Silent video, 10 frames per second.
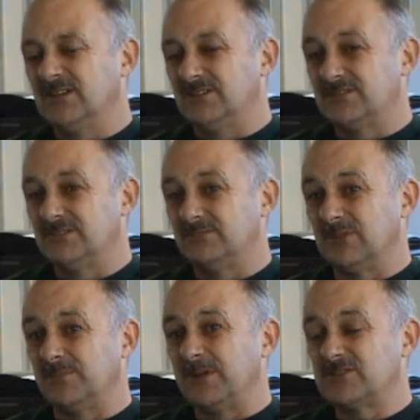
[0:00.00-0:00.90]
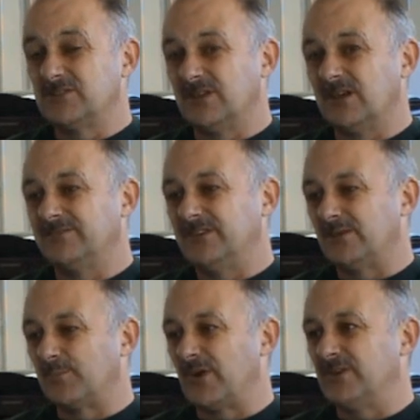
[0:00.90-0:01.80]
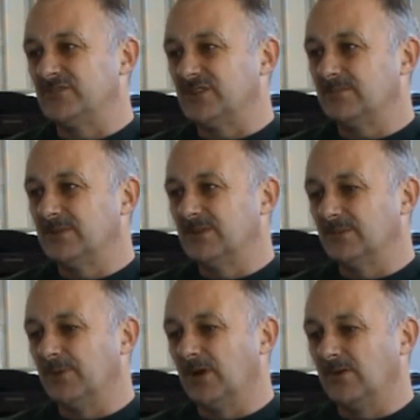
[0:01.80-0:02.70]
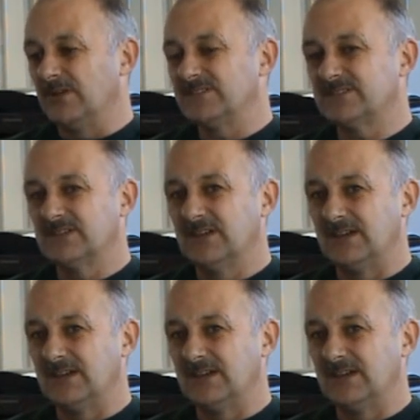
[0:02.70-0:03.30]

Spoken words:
about 2.5 year apprenticeship at Pies